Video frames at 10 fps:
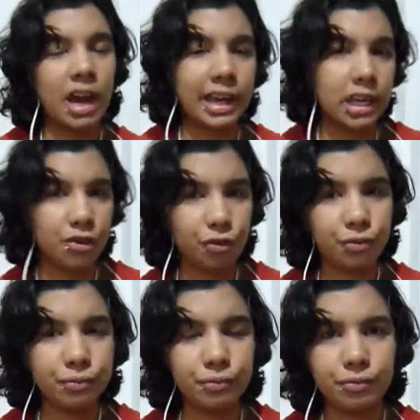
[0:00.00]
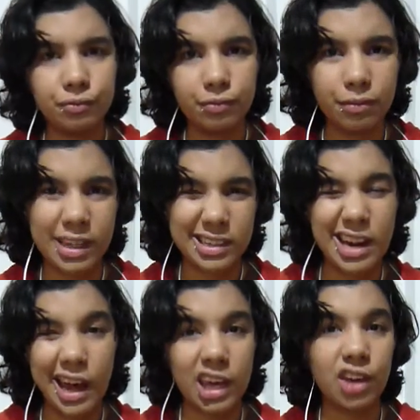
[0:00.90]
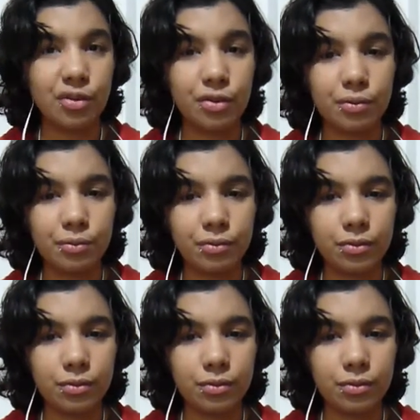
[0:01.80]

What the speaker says: naive. It's naive.